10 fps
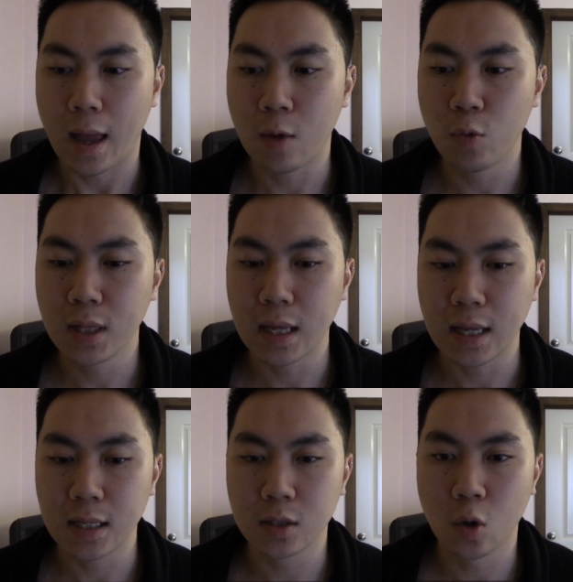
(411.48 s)
it really
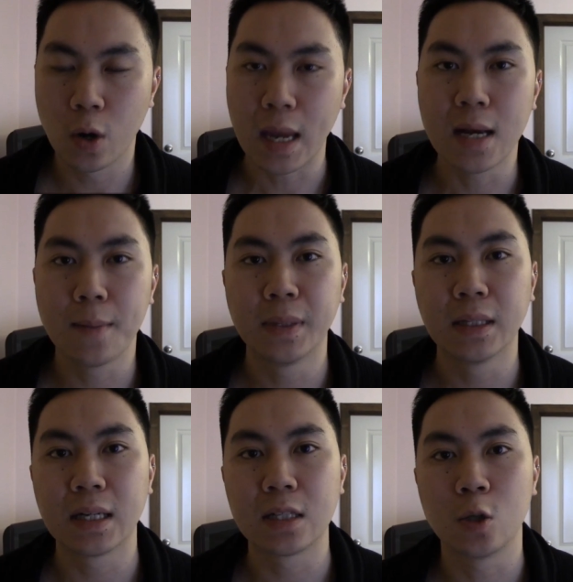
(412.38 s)
is your
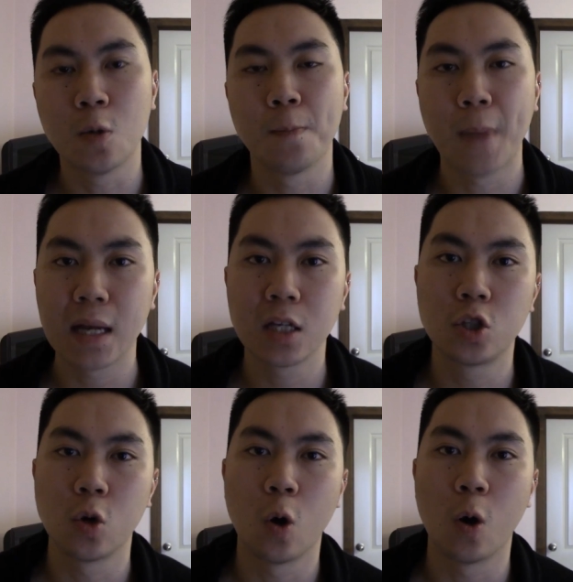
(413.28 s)
inability to
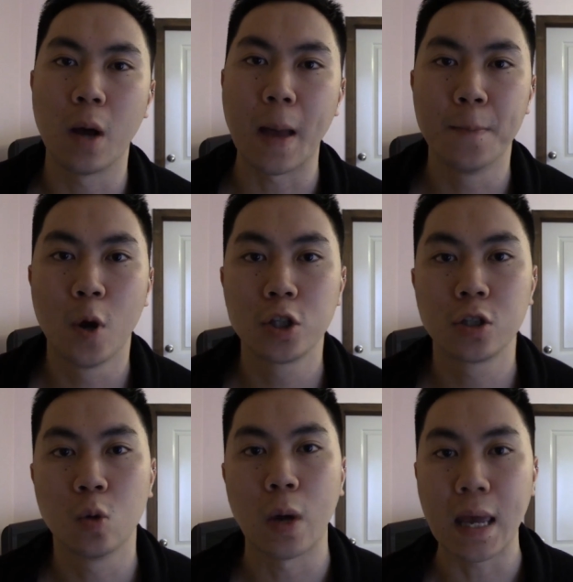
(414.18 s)
manage your
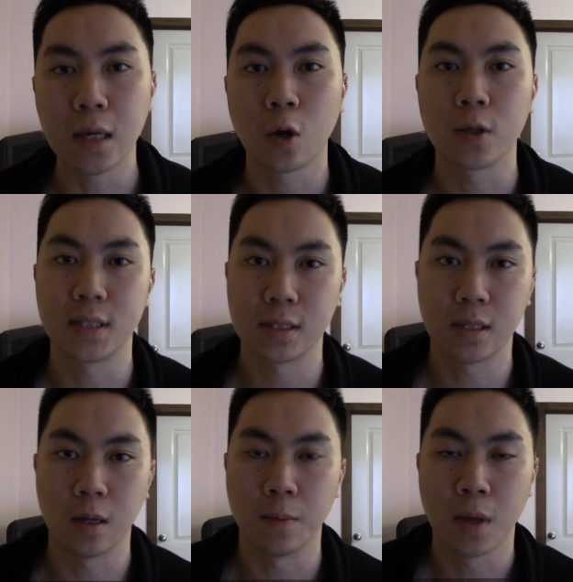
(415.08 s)
emotional
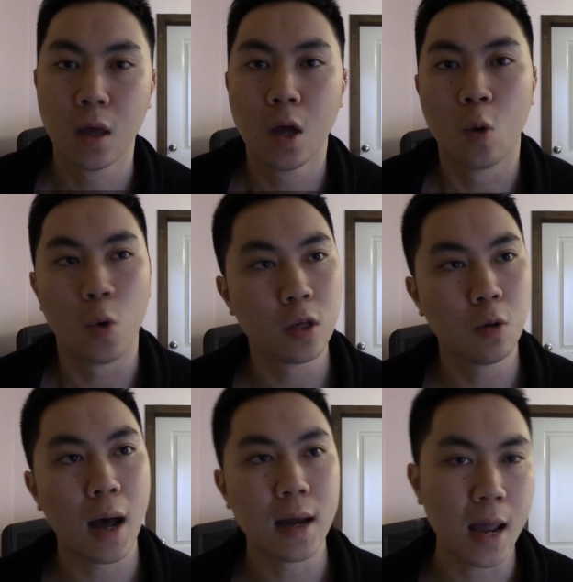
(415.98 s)
ecosystem. When
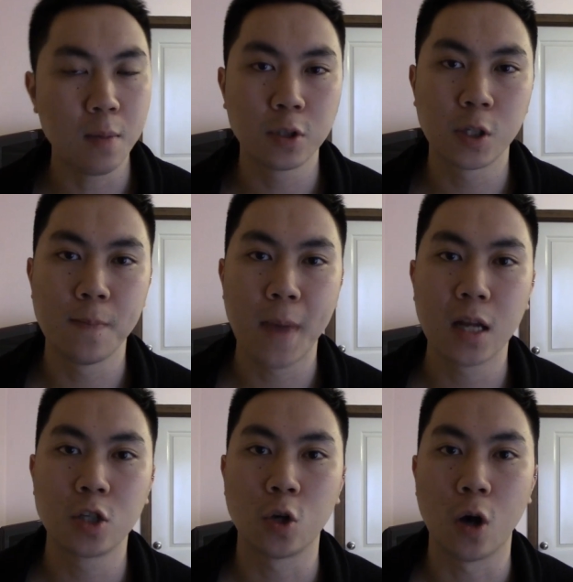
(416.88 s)
you are unable to
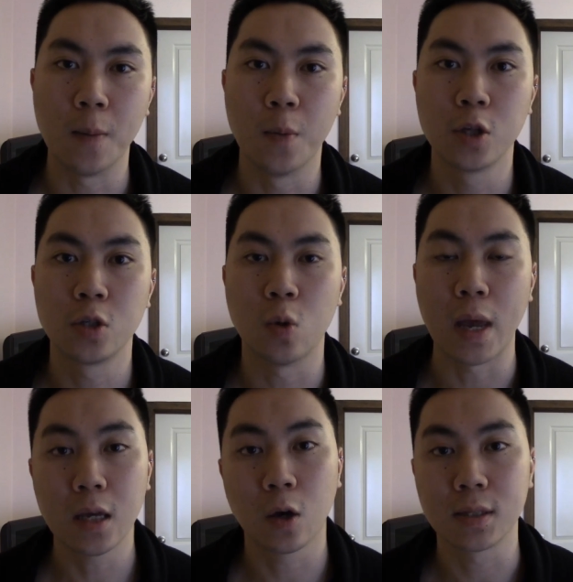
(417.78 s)
manage your emotional
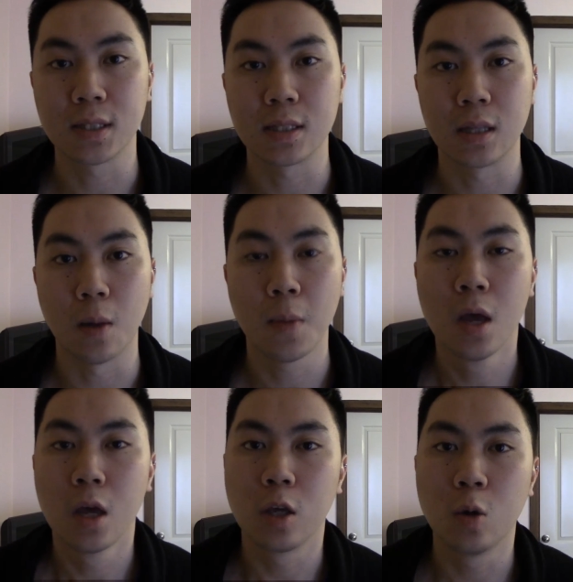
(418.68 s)
ecosystem,
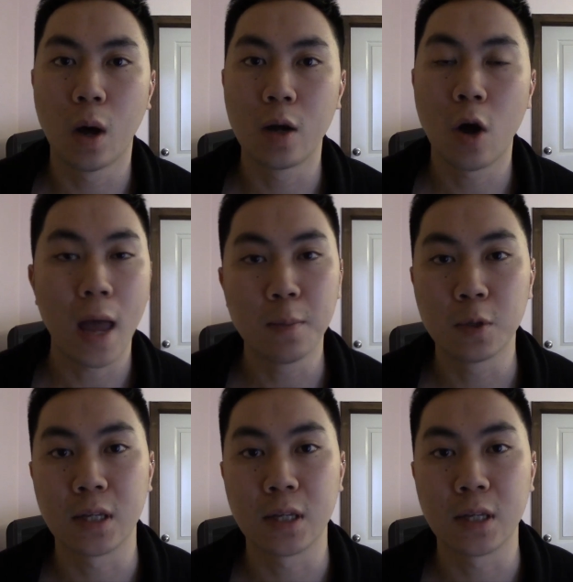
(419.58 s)
you are not able